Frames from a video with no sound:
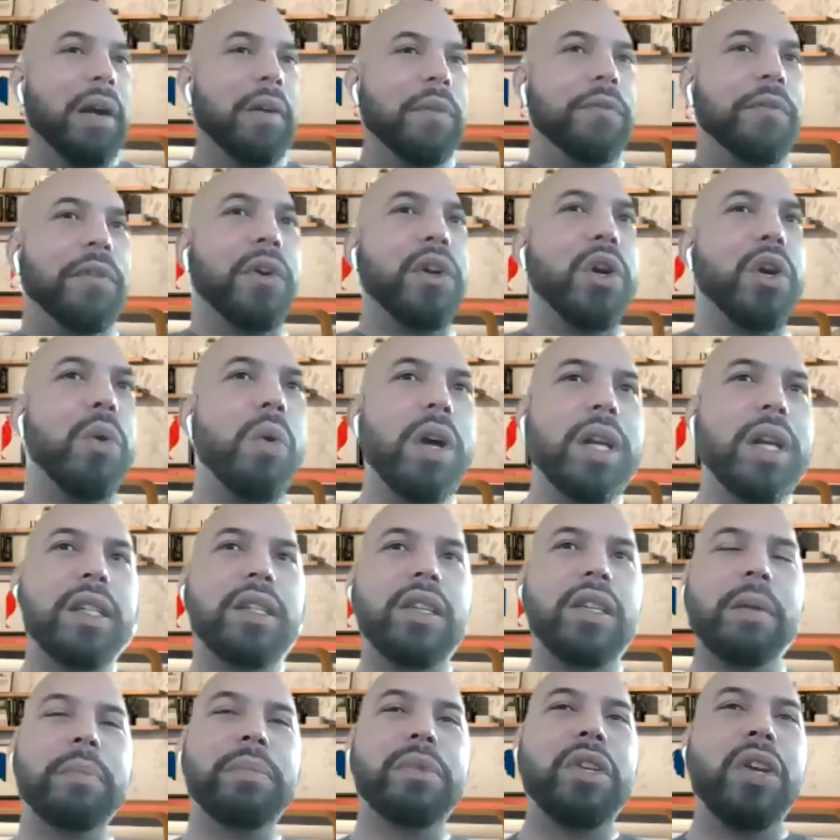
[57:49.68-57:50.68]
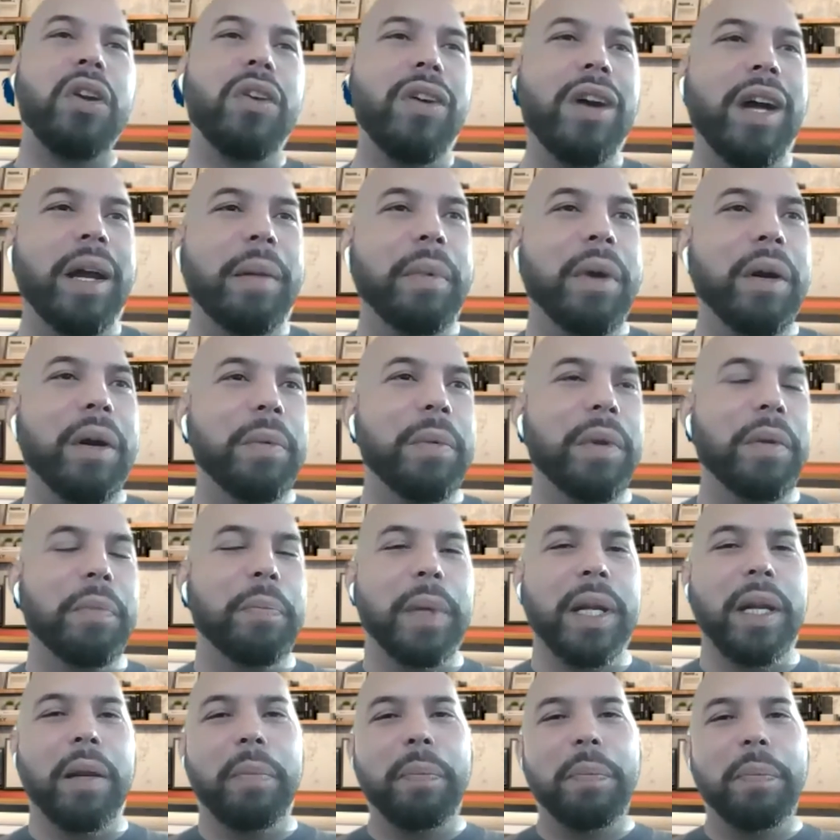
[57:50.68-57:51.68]
For quite some time, I would have
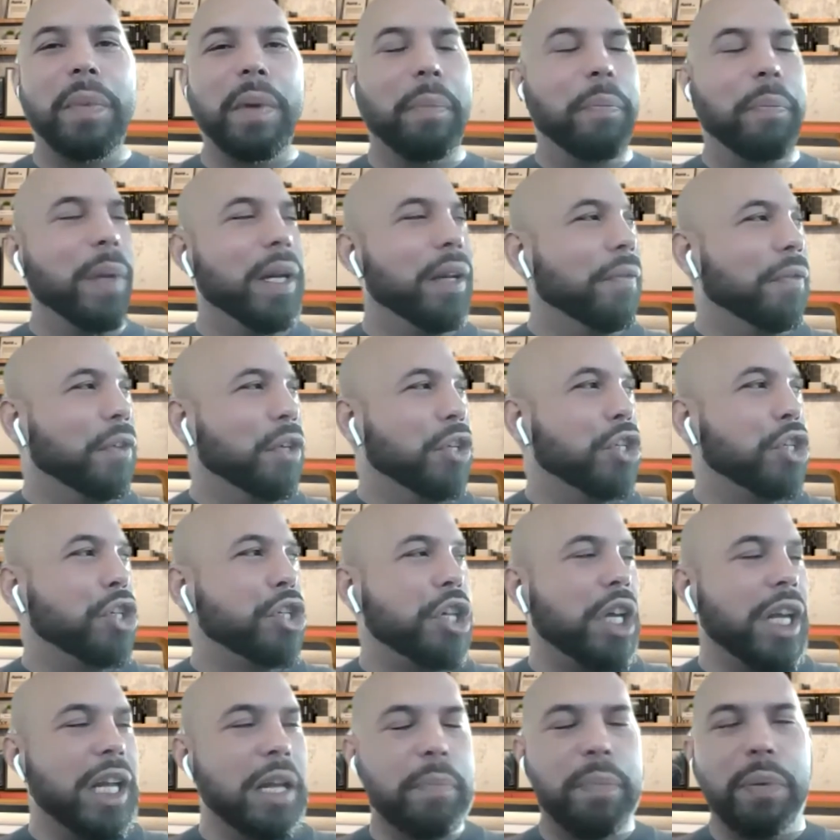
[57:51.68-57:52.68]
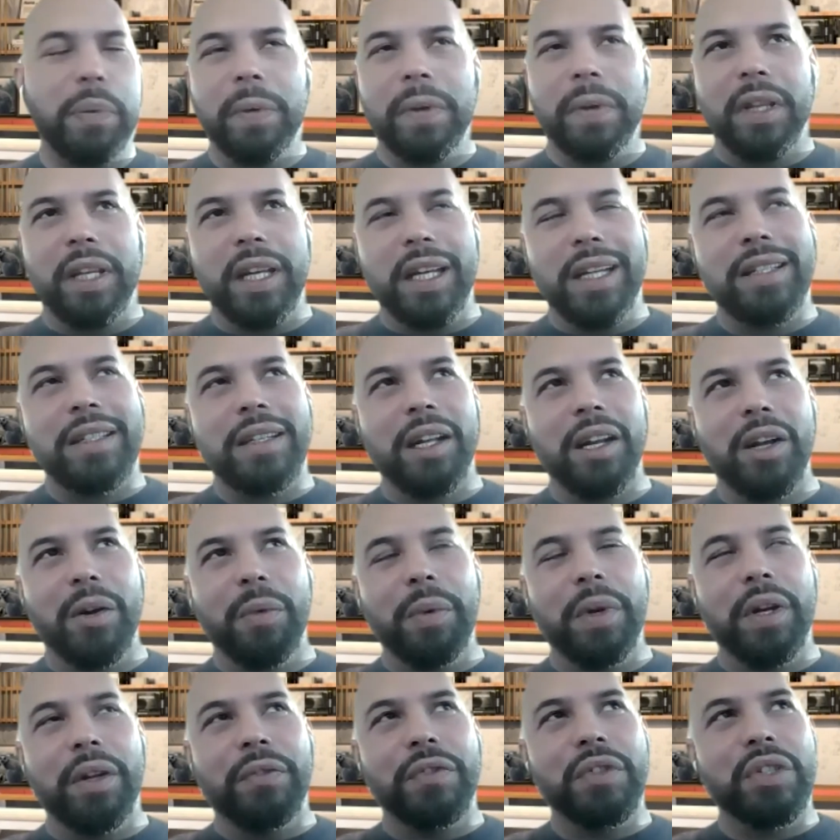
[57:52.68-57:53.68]
been a bit of a sheep with this, and I
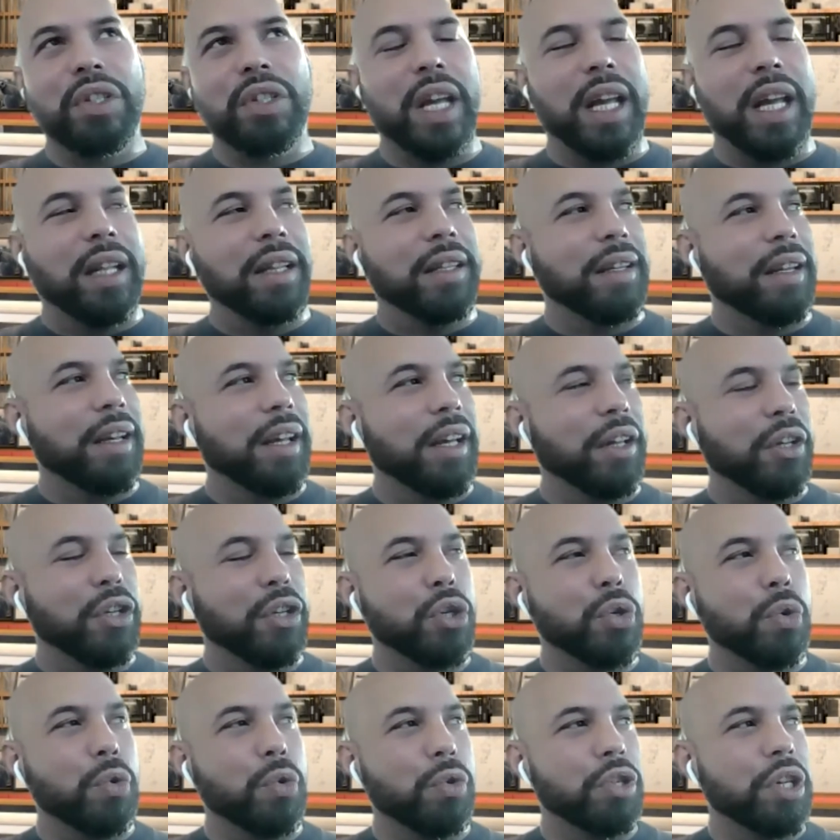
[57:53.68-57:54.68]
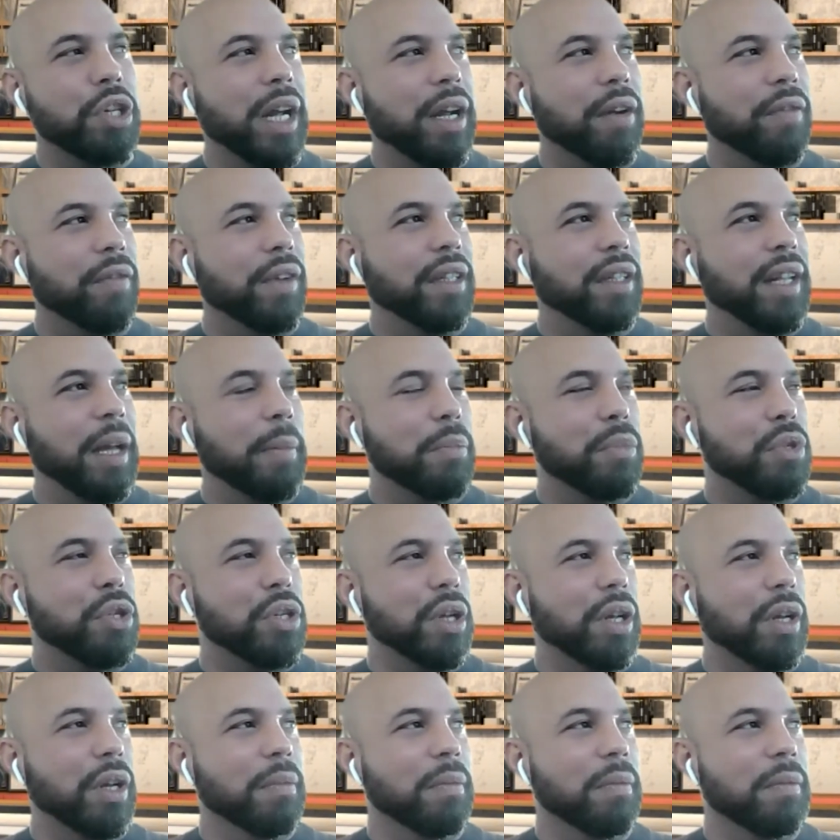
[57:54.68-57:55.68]
would have said The Shawshank
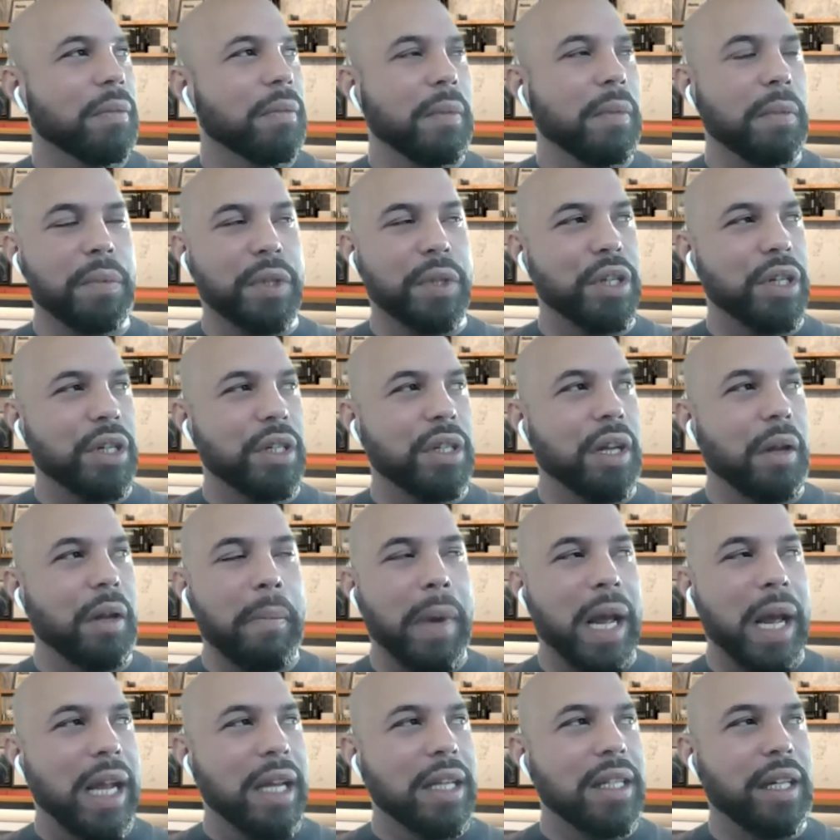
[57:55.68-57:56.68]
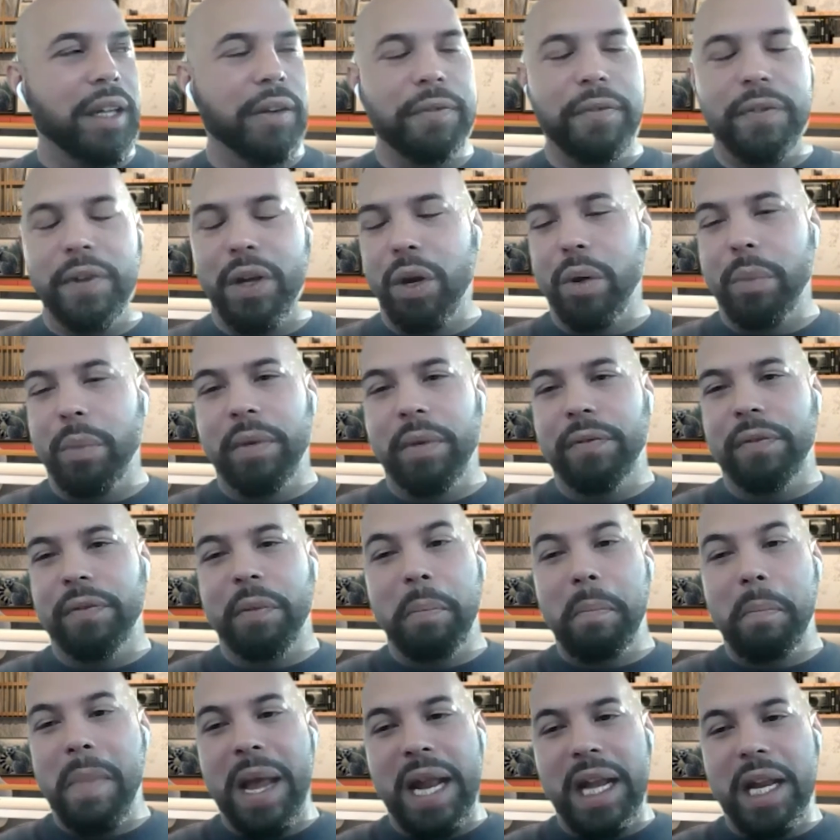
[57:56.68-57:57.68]
Redemption, which is an amazing film, and for
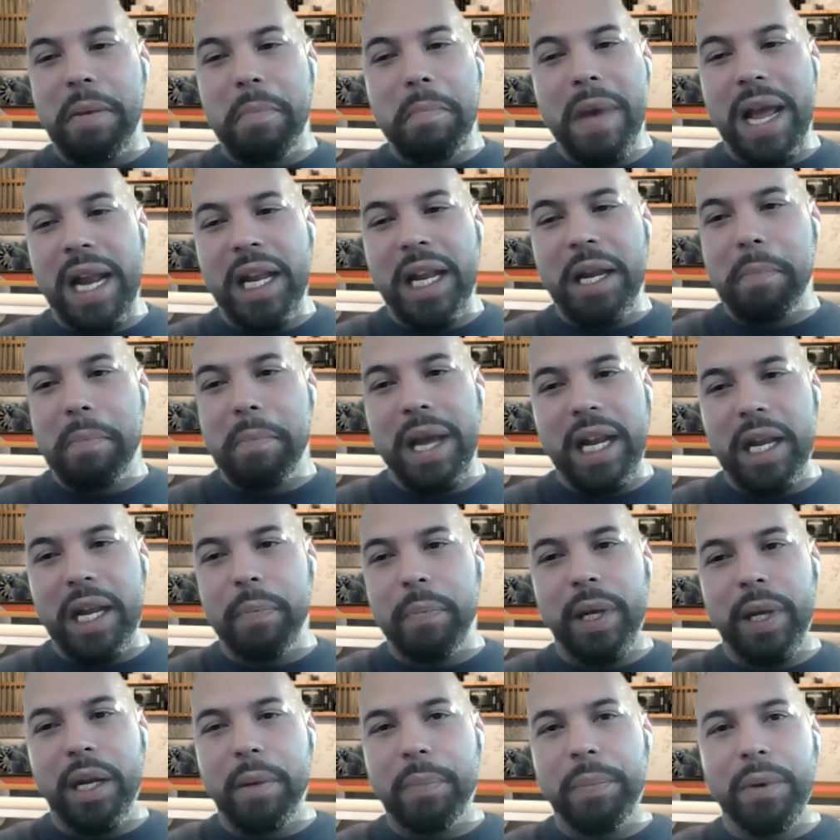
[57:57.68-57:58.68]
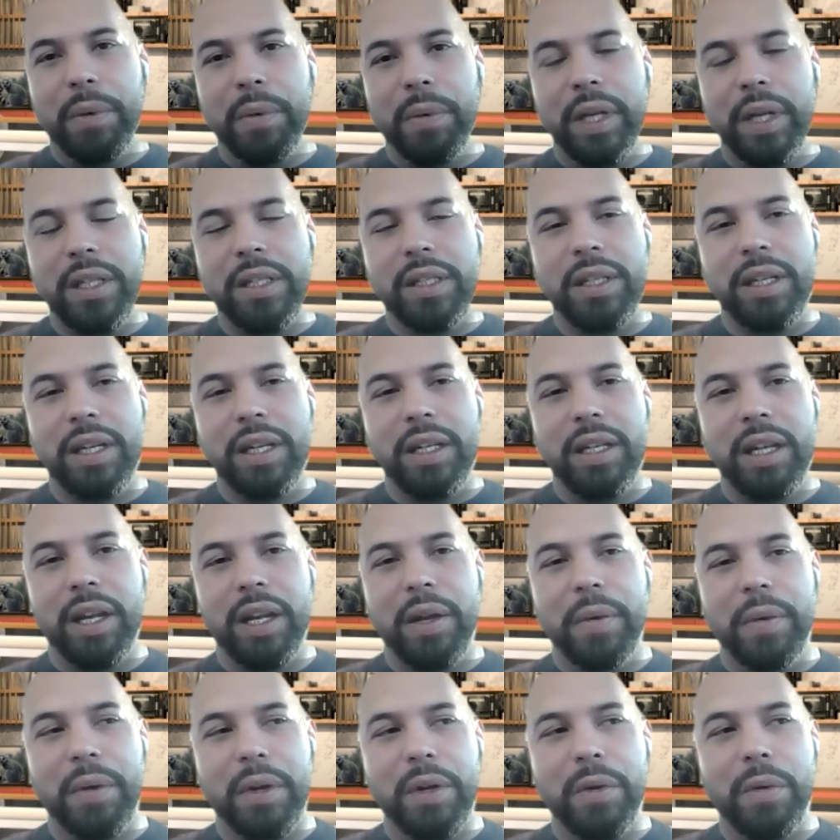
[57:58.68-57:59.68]
many people, it's
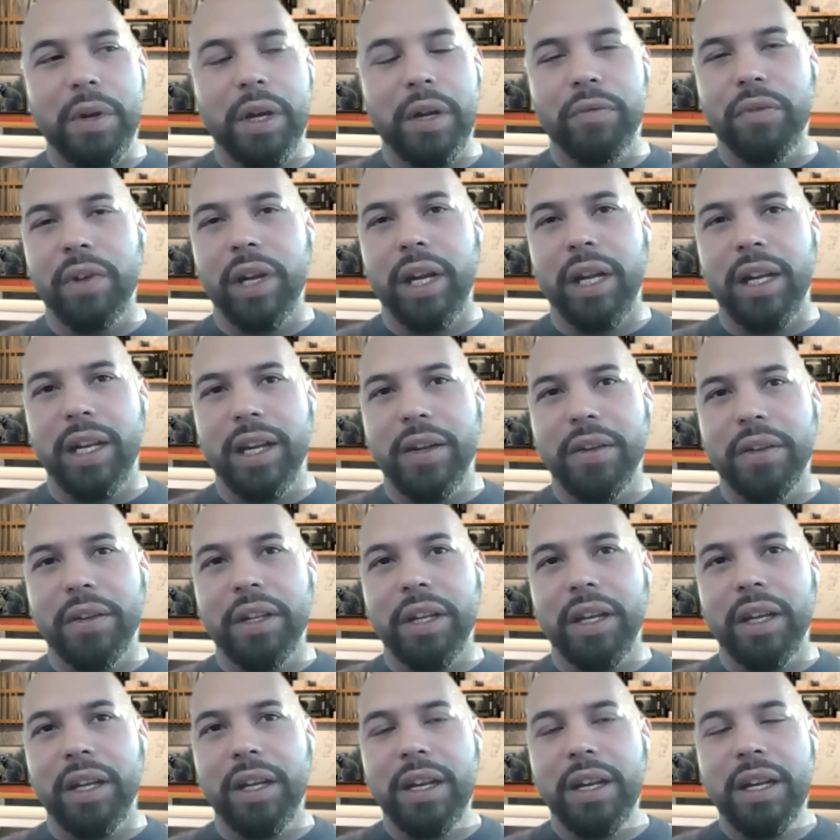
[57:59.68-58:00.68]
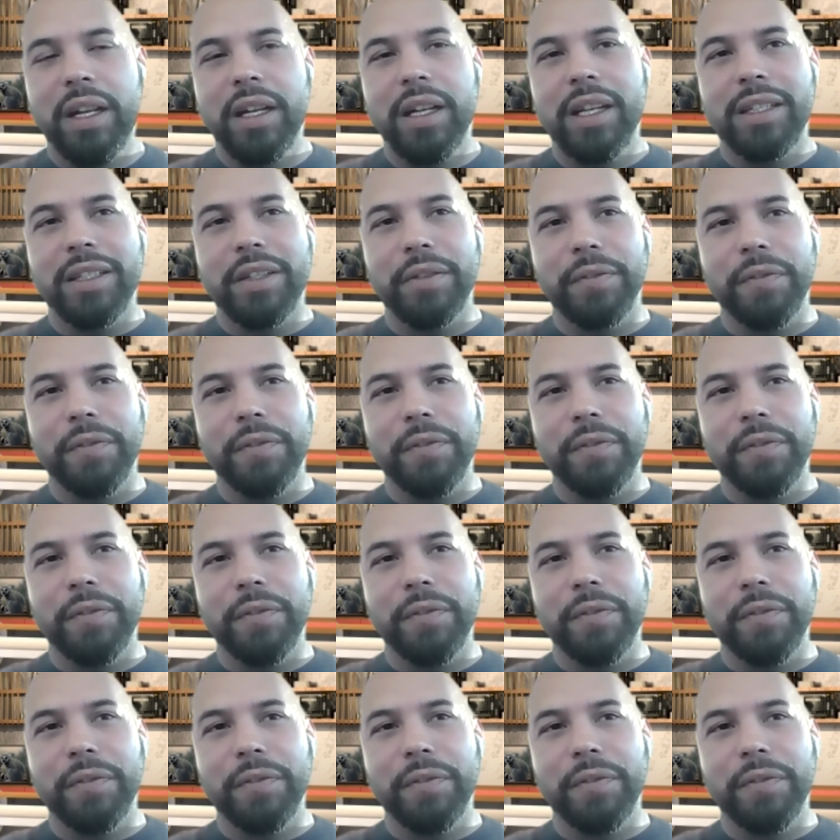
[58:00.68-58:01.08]
quite regularly on their list of